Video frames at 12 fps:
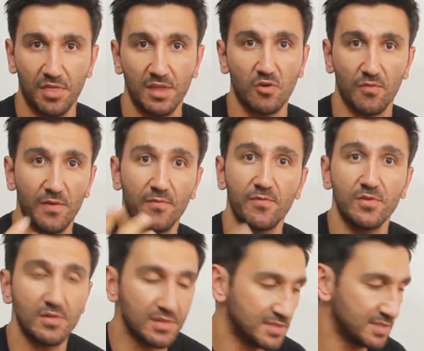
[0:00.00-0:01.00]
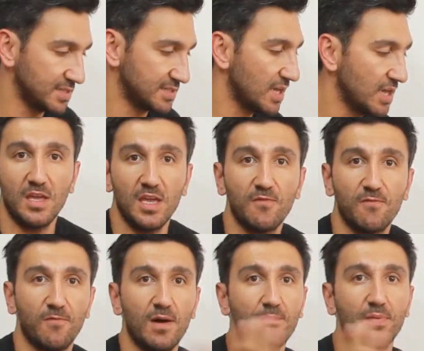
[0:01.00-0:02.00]
think of a fungal disease. If
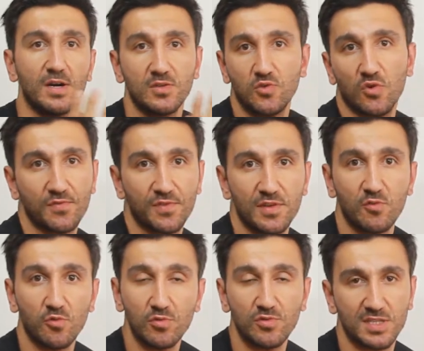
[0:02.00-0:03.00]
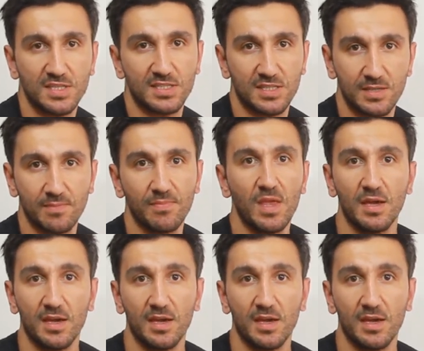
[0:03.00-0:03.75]
one part of the root system